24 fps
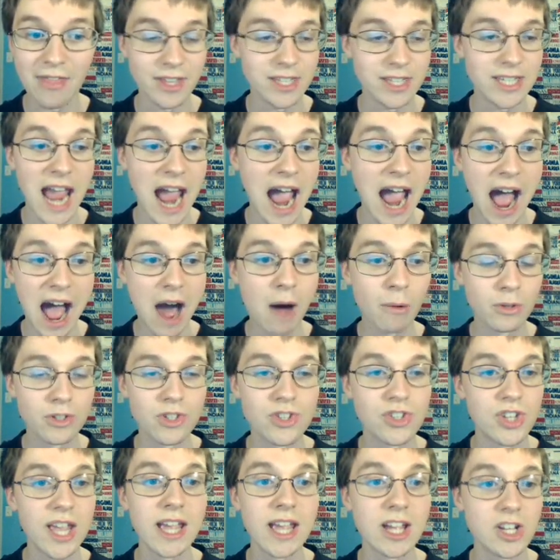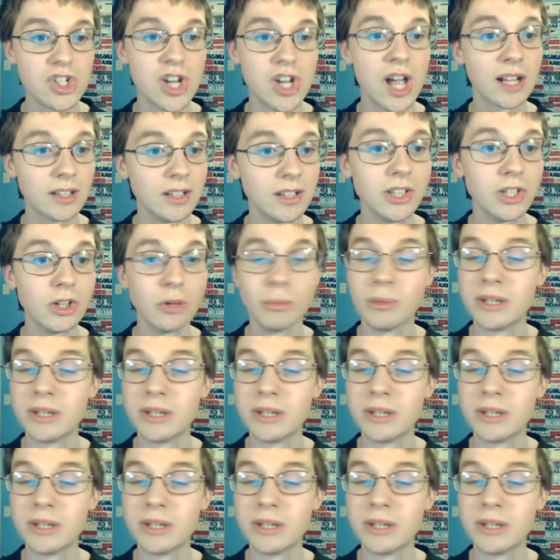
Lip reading: then yeah, I would say eject Leo,